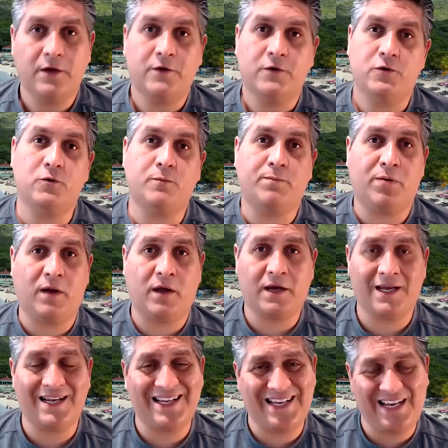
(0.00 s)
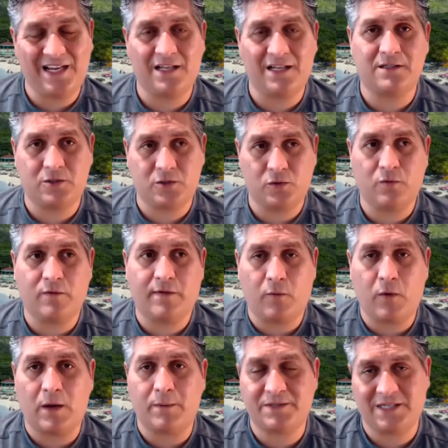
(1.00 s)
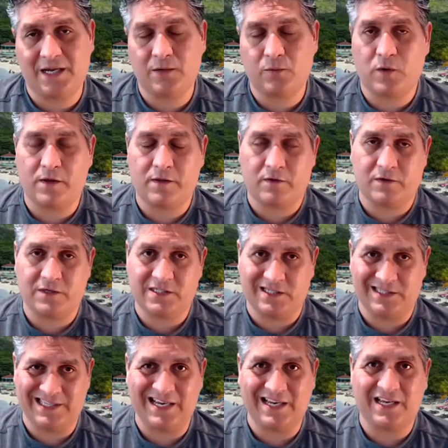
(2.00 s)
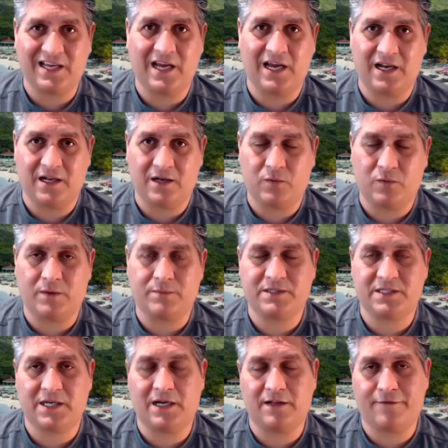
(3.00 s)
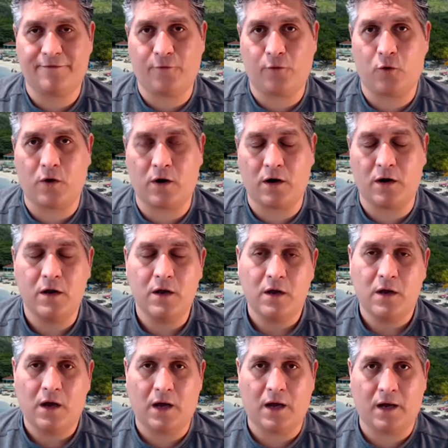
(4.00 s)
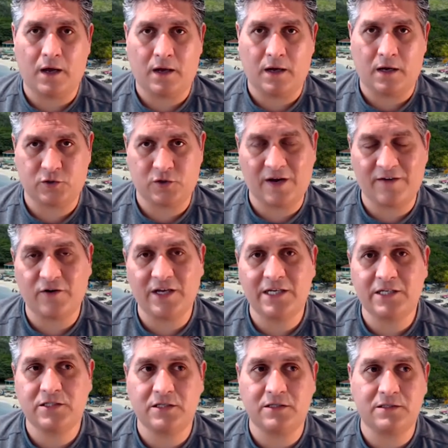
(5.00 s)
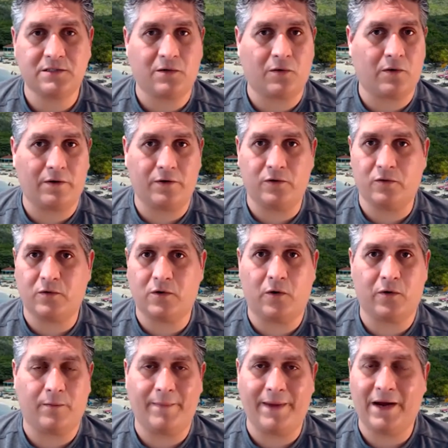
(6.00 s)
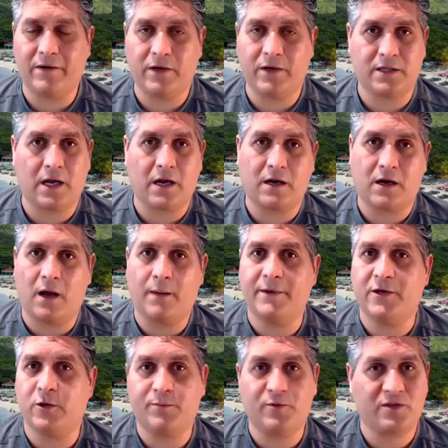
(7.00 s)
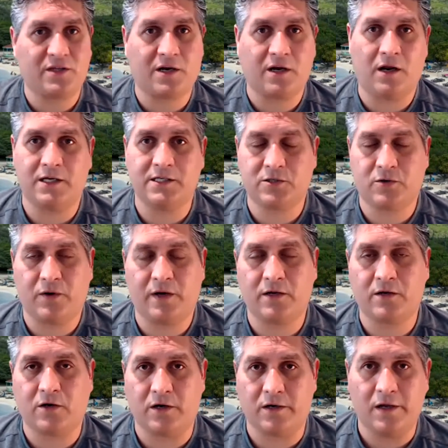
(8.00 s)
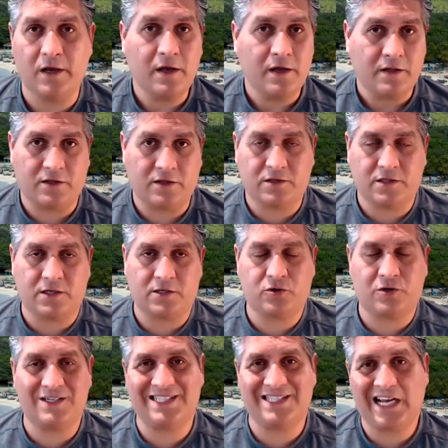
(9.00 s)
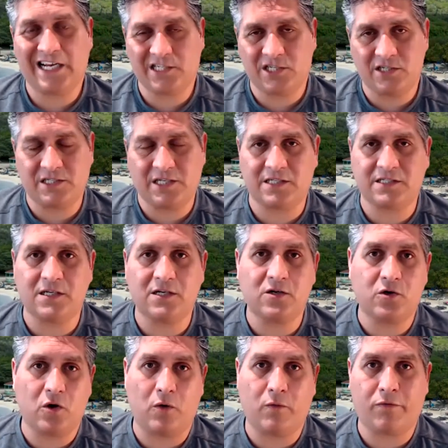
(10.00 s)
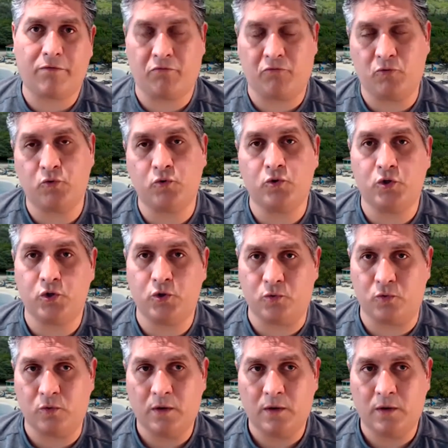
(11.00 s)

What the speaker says: you plug it into the website, whether it's a dedicated website for travel agents, or you go to Marriott.com and you put the client's credit card. The transaction doesn't go through you.